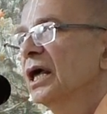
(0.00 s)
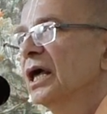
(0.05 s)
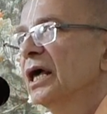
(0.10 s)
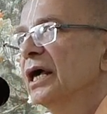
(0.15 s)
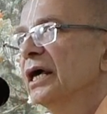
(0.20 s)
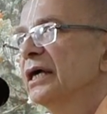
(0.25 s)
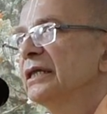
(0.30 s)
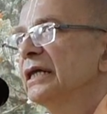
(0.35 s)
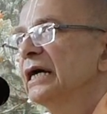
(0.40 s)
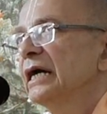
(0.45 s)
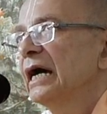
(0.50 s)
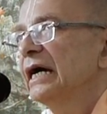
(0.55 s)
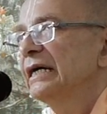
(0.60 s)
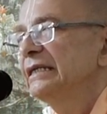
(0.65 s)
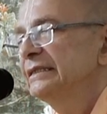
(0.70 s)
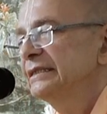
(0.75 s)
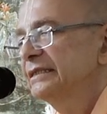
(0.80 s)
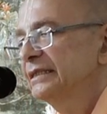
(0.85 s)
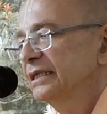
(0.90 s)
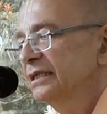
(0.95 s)
And I
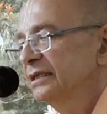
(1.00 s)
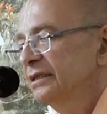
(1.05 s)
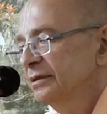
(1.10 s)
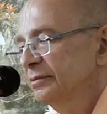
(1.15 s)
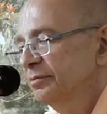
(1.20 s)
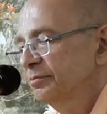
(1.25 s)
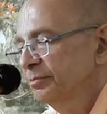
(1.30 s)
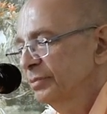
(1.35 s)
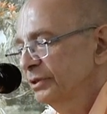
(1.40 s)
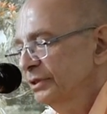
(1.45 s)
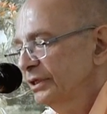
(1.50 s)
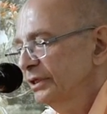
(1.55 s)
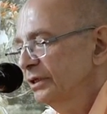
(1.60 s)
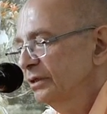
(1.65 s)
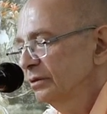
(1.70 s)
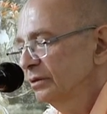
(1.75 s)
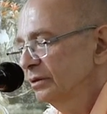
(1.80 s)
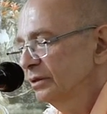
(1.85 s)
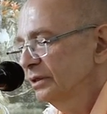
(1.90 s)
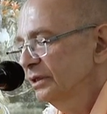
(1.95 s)
said
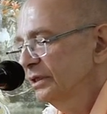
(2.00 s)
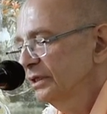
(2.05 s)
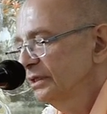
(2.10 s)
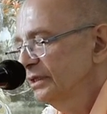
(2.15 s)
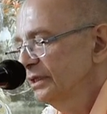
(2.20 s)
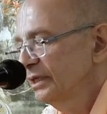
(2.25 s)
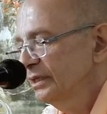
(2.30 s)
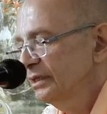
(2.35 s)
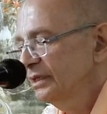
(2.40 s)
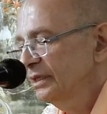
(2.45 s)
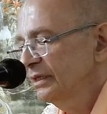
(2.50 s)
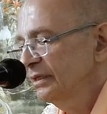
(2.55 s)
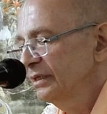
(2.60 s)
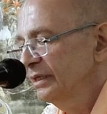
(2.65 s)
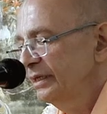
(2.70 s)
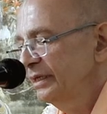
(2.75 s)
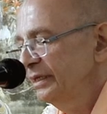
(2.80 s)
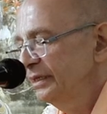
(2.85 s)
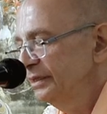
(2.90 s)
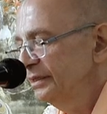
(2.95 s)
particularly that
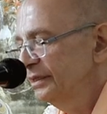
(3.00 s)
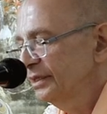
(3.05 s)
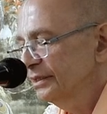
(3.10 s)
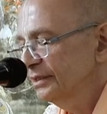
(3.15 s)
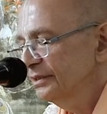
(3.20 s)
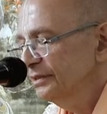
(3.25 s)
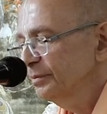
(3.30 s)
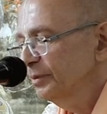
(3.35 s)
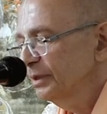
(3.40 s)
the interest,